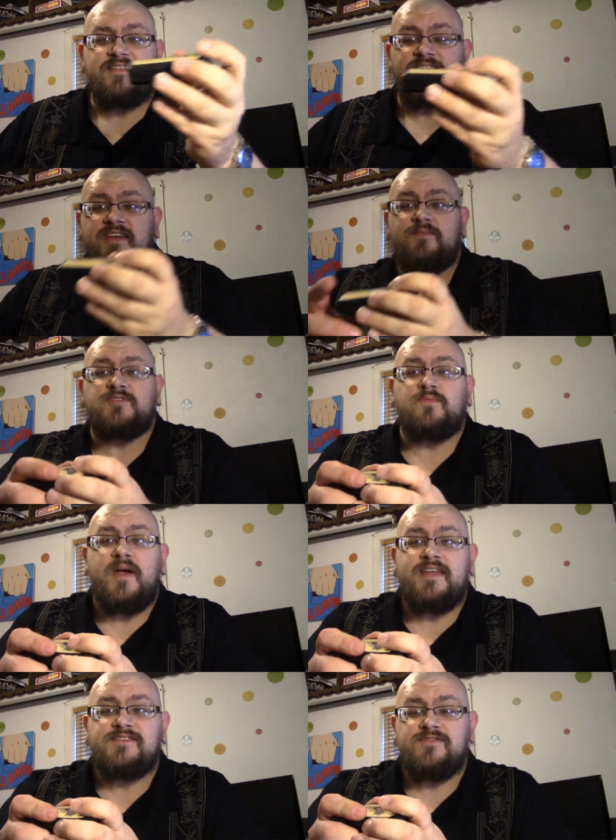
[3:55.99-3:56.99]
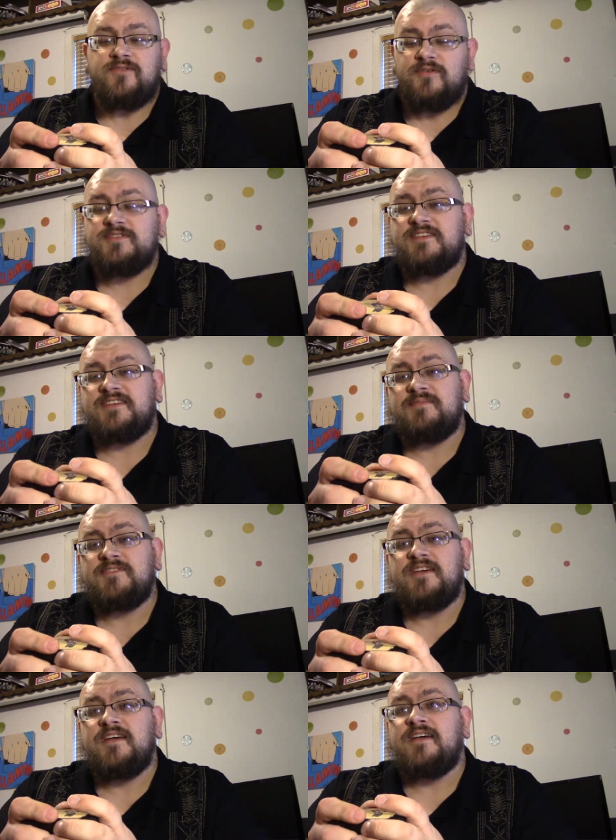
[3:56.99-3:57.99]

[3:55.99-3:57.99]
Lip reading: the lid was way too loose, it seemed.